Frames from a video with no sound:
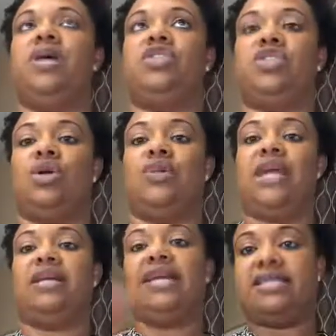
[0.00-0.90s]
So
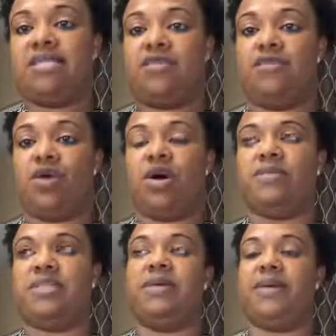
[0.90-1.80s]
they collected the
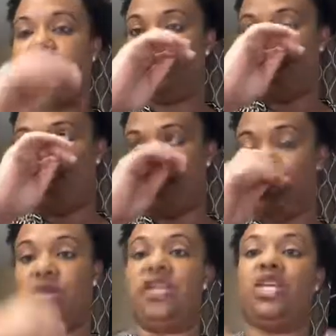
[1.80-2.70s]
forms, and apparently
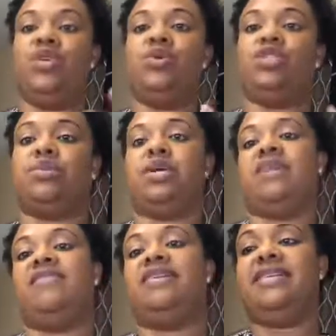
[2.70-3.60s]
that's what they used to put
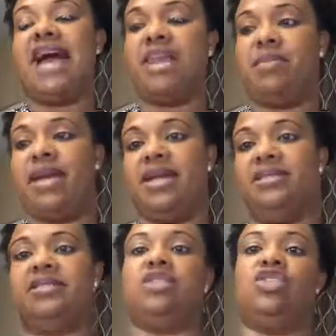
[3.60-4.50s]
in their
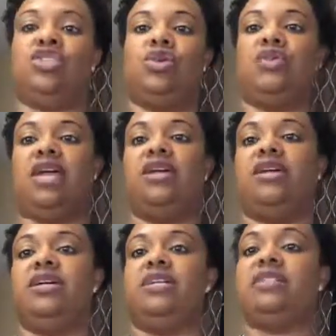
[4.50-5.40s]
database so they
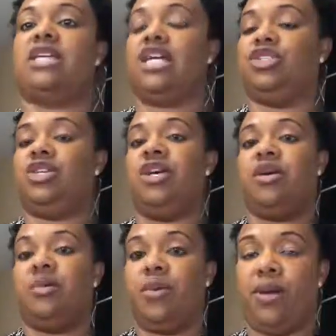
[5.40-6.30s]
could schedule
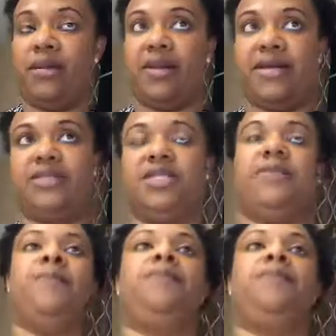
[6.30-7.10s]
your appointment.